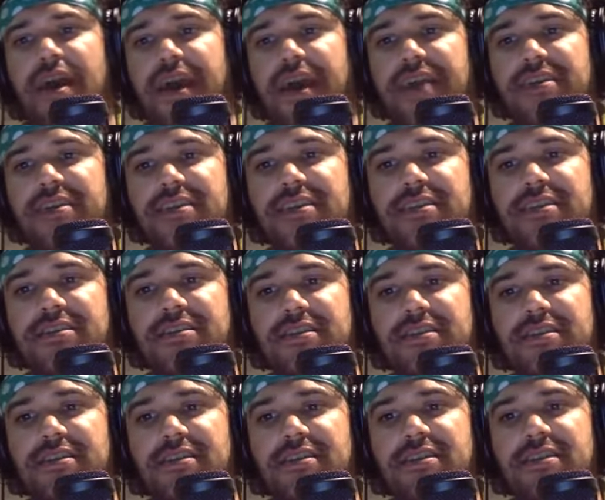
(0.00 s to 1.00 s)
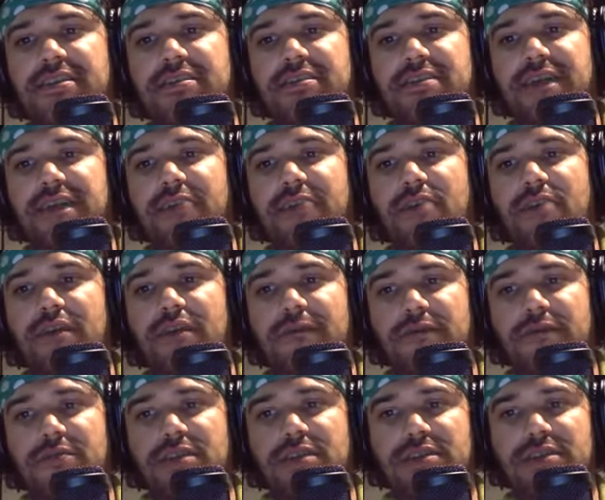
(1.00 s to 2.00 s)
AT&T is now
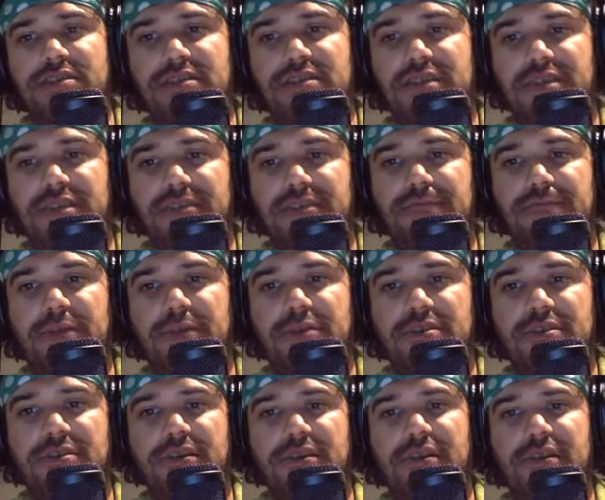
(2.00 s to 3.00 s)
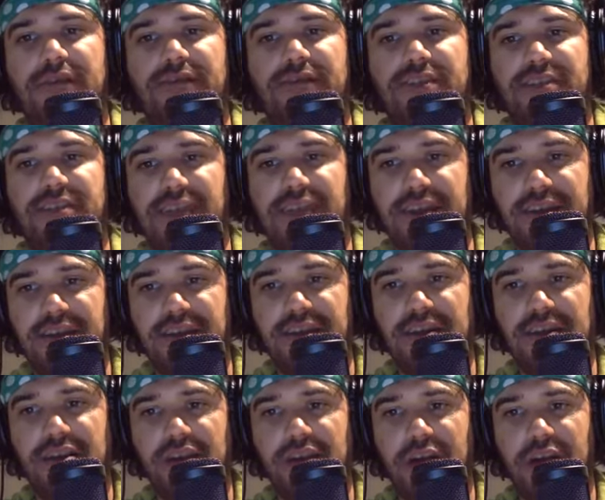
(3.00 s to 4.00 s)
offering 6 months of Stadia
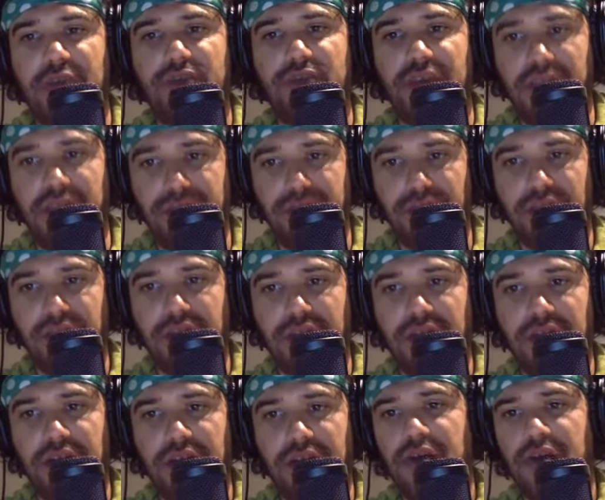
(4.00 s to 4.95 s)
cloud gaming